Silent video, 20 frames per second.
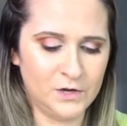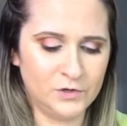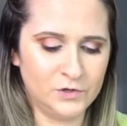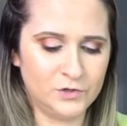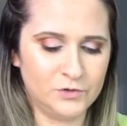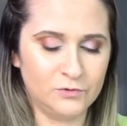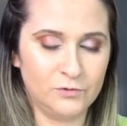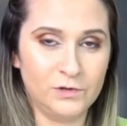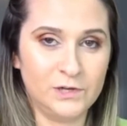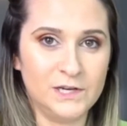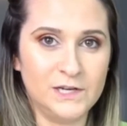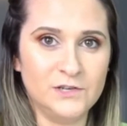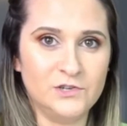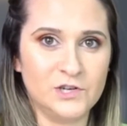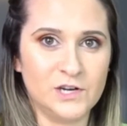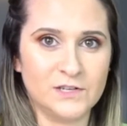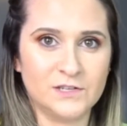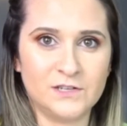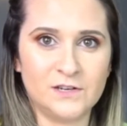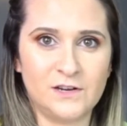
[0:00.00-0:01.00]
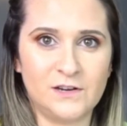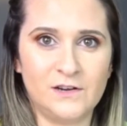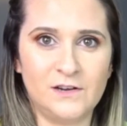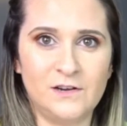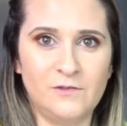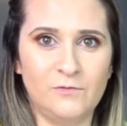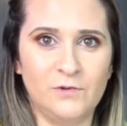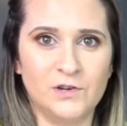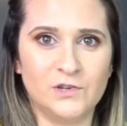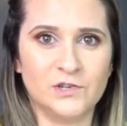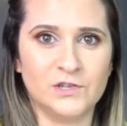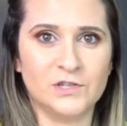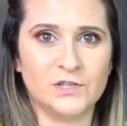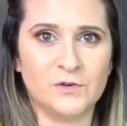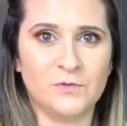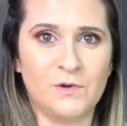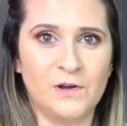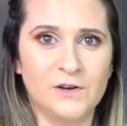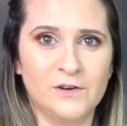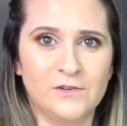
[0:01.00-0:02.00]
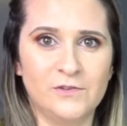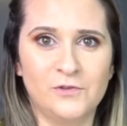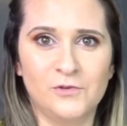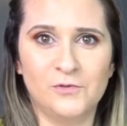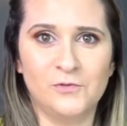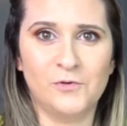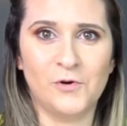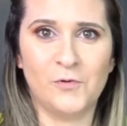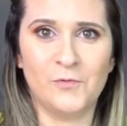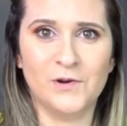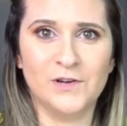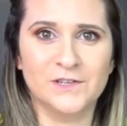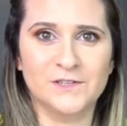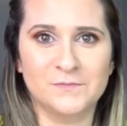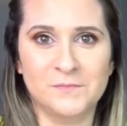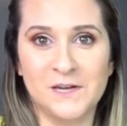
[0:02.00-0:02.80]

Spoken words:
Sulheejessica, which is the one who always